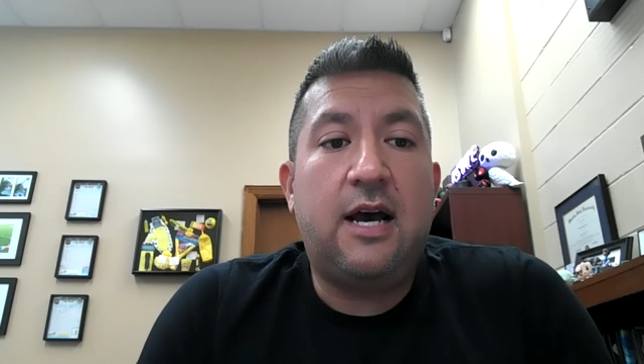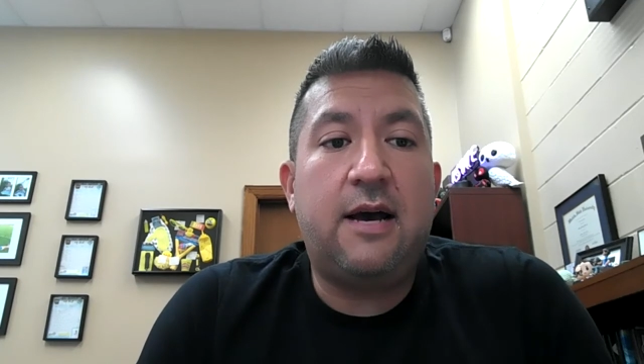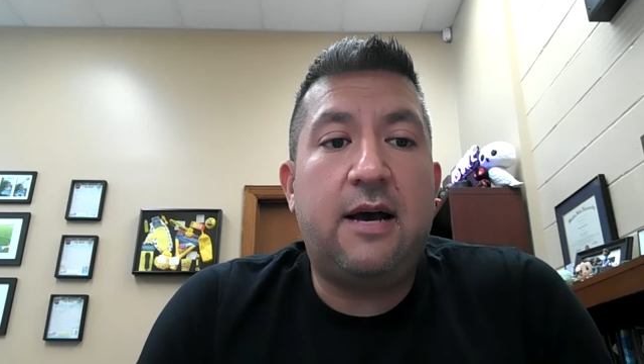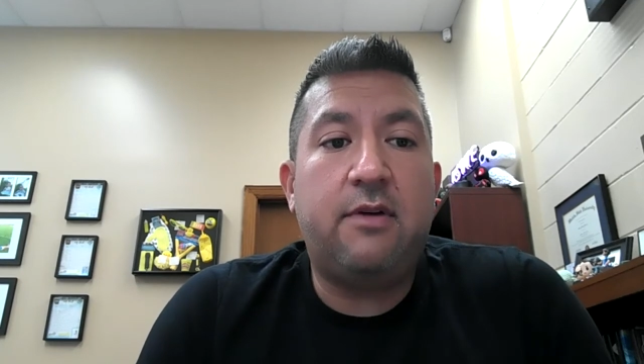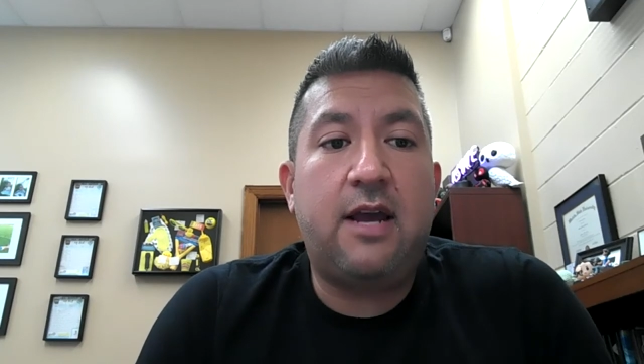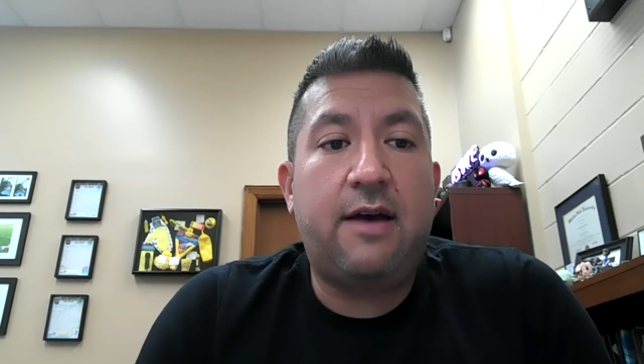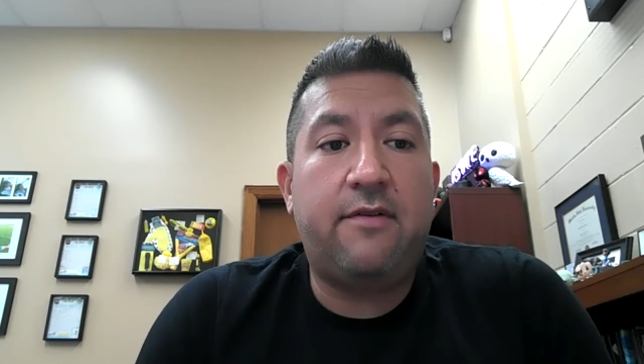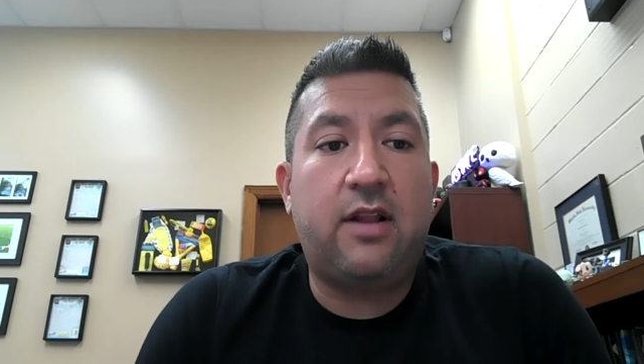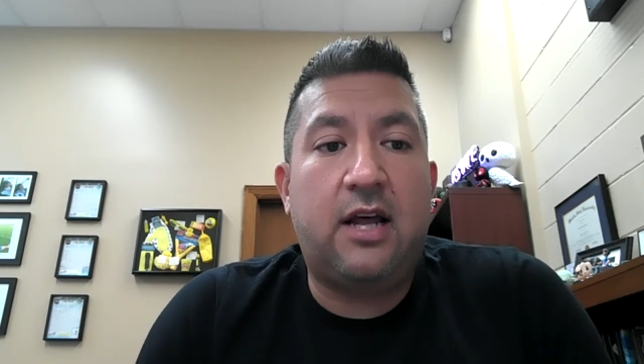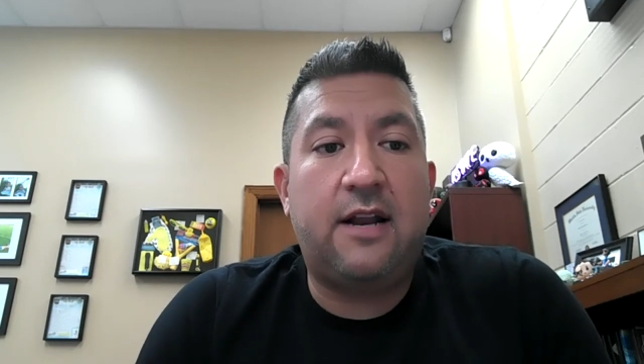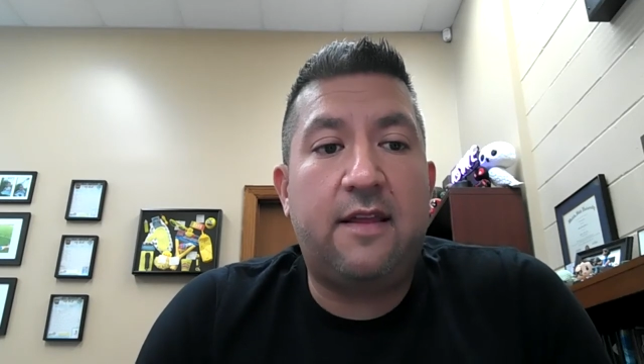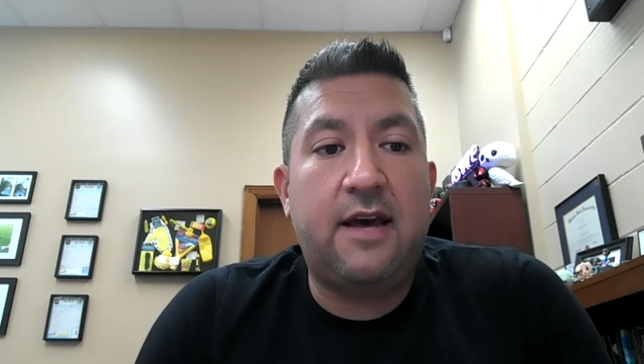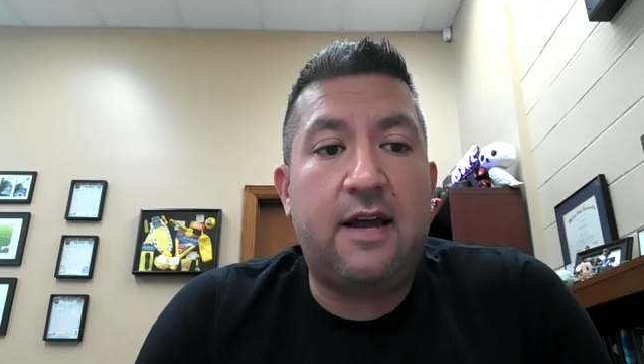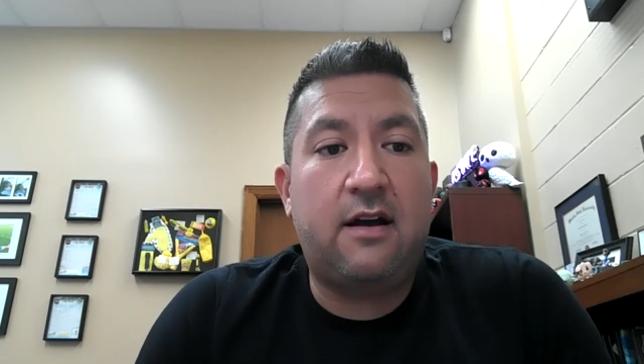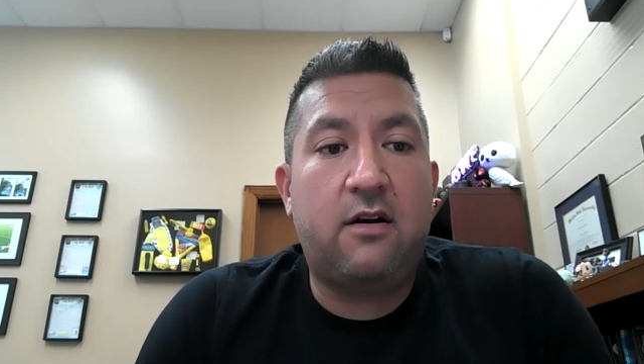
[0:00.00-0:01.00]
We have a
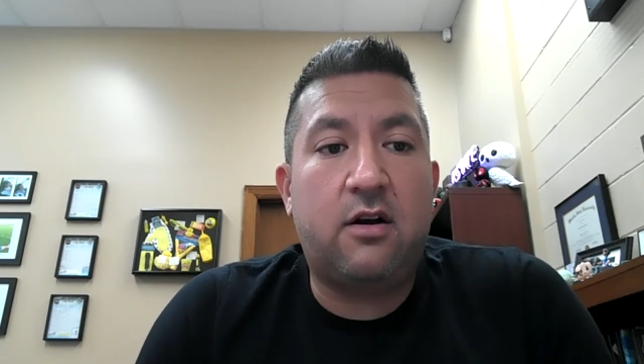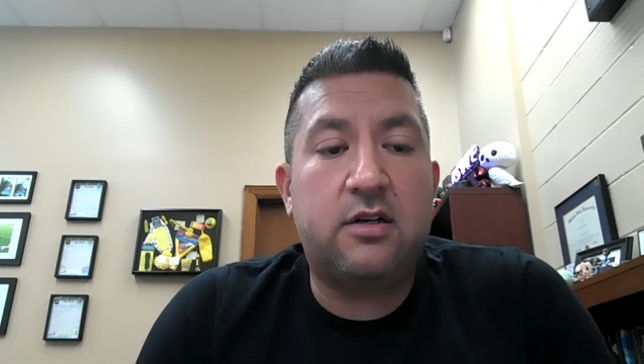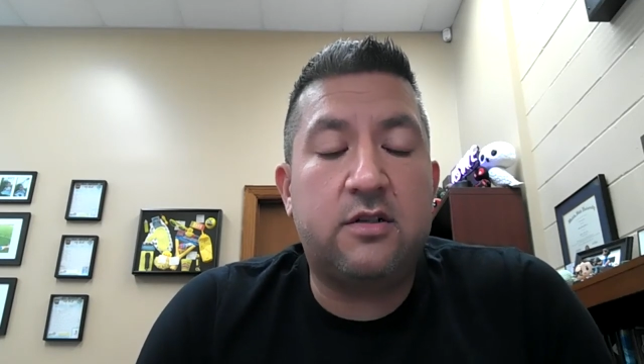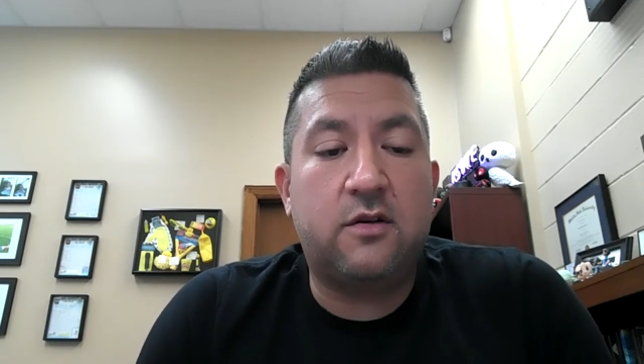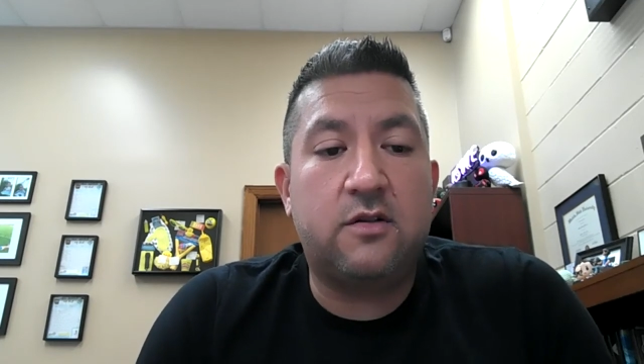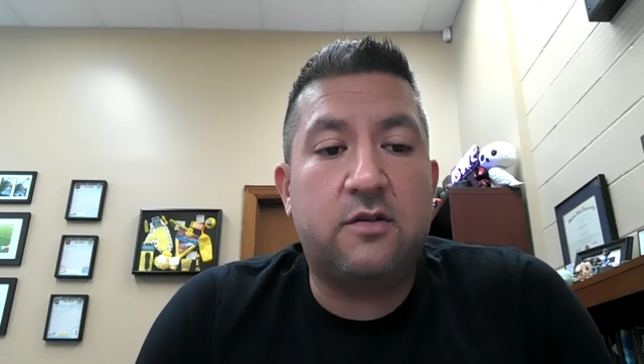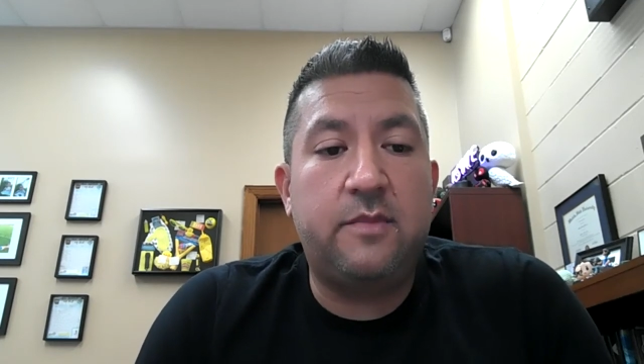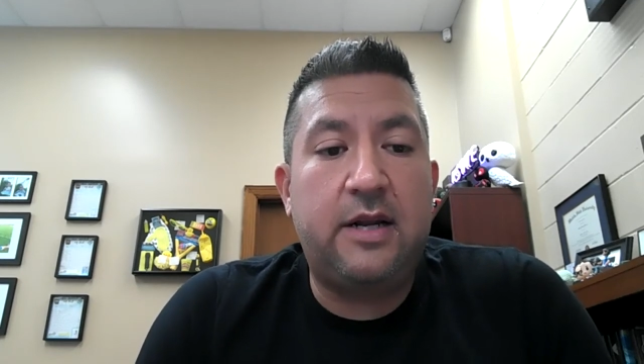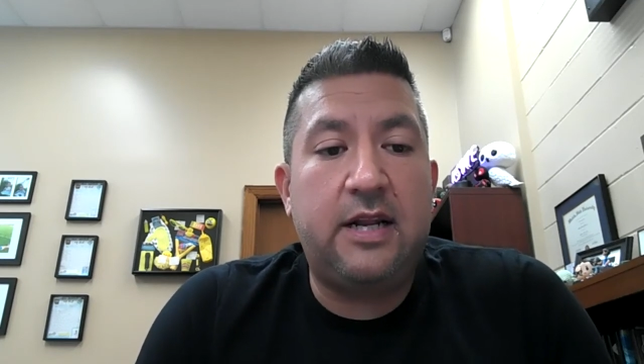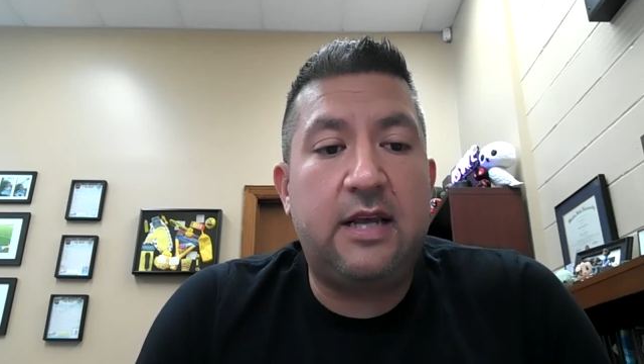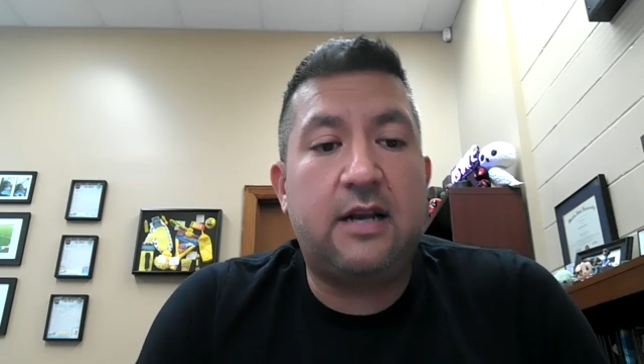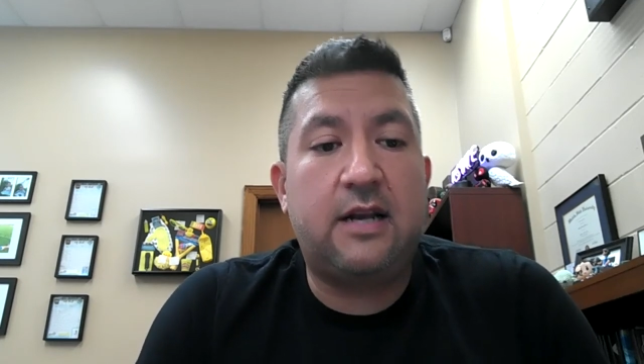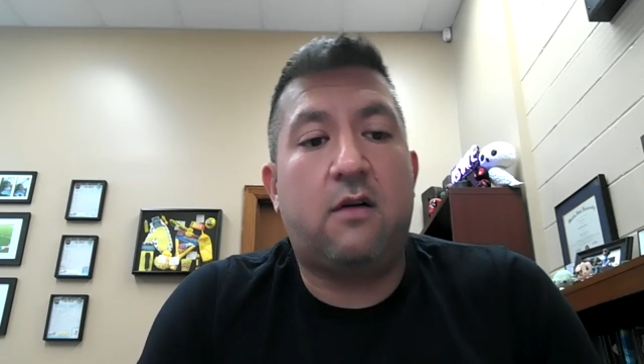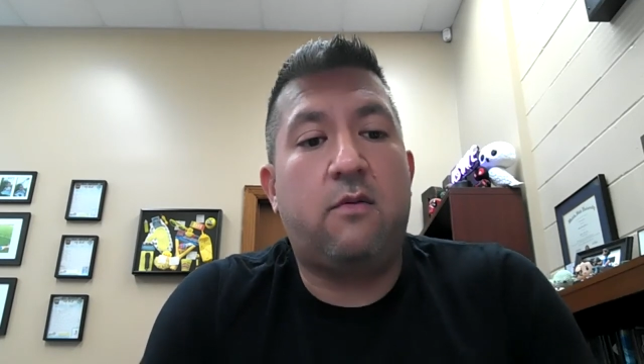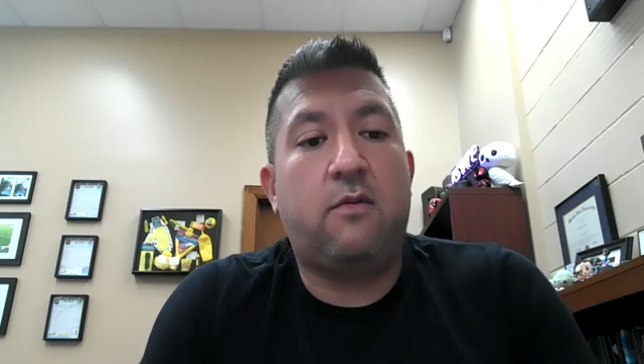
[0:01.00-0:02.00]
lot of that on our social
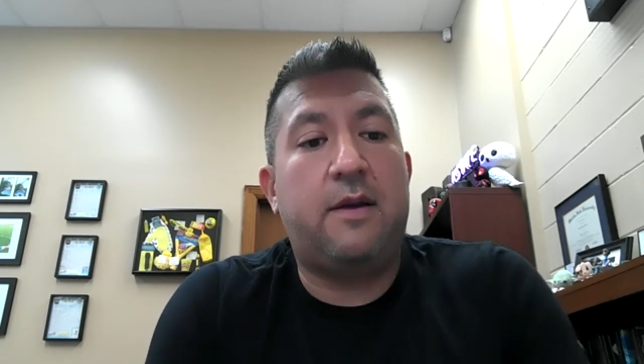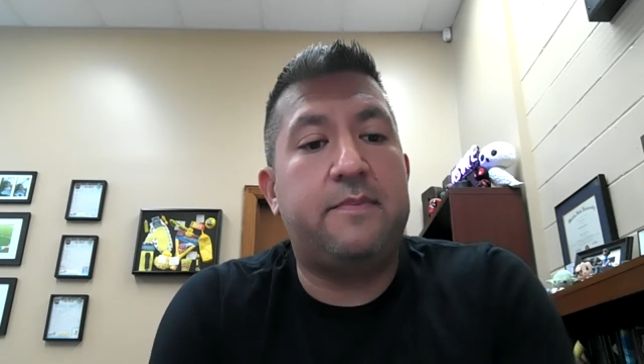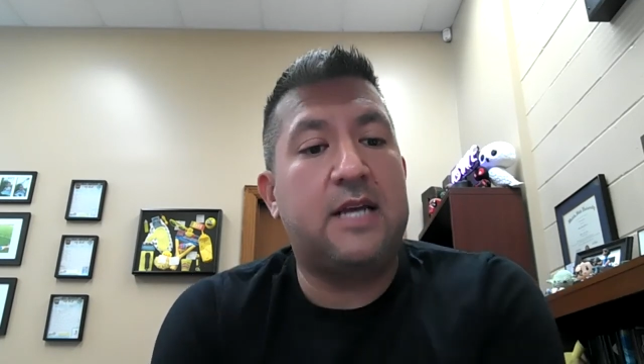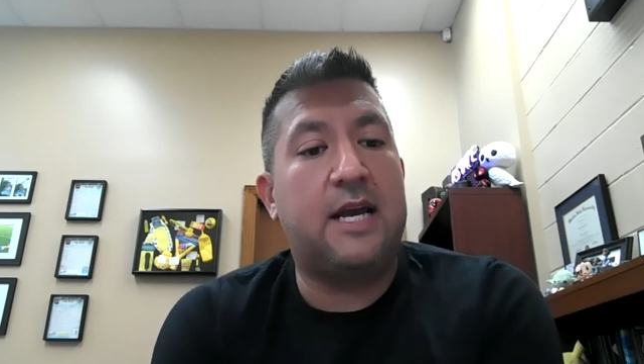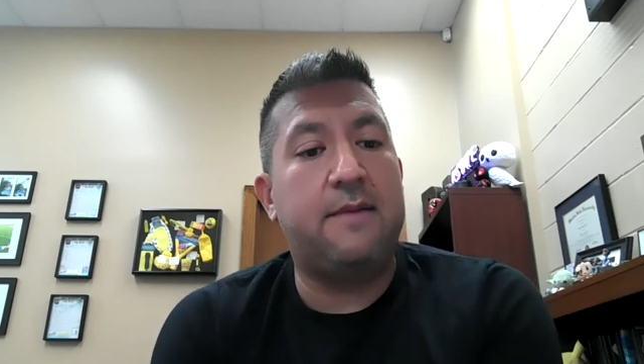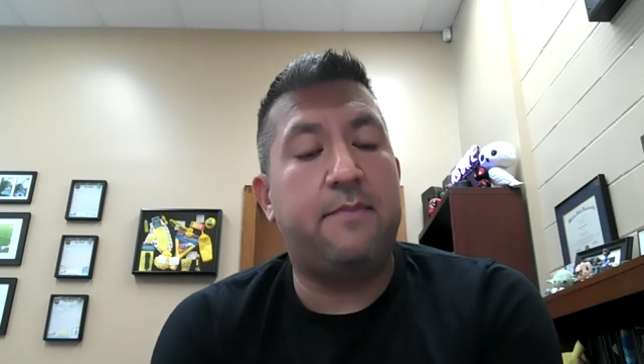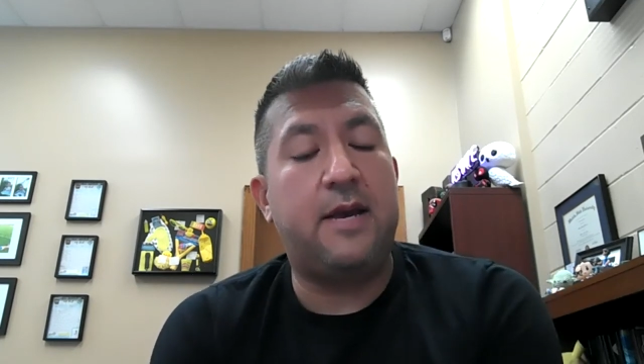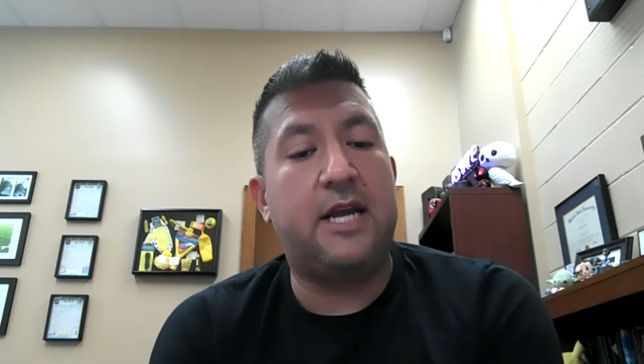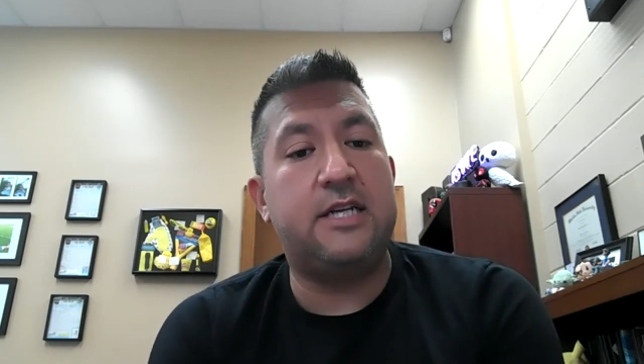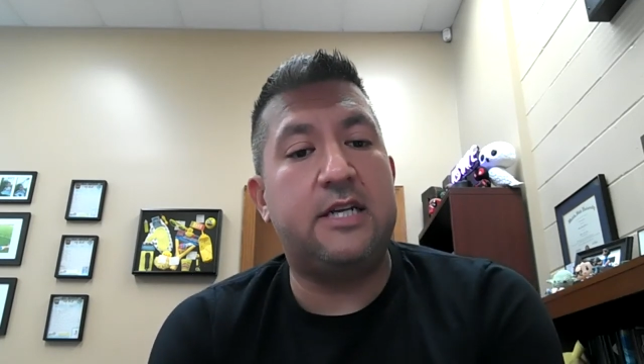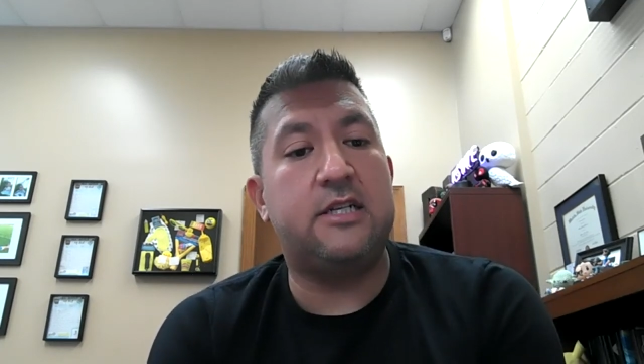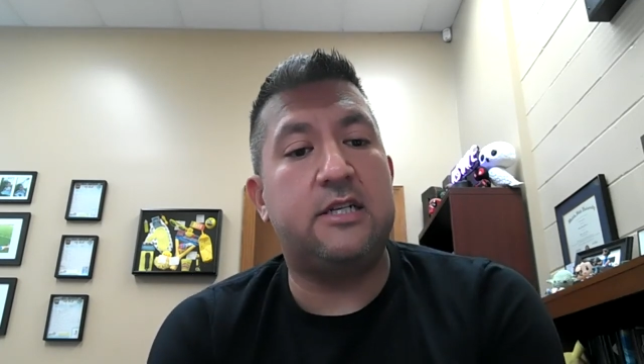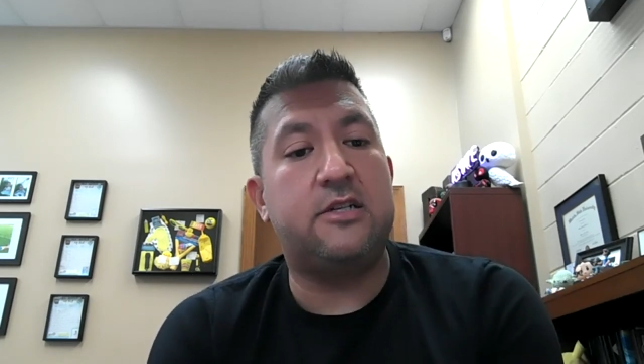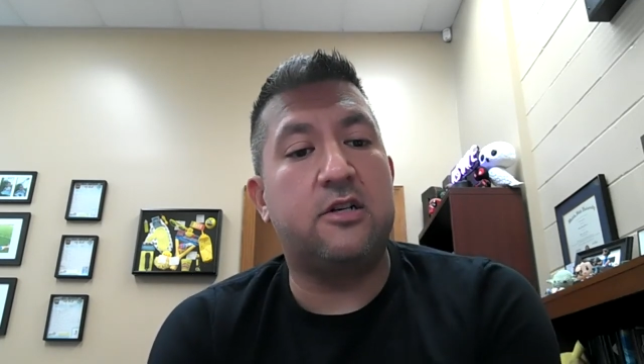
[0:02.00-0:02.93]
media and our website pages.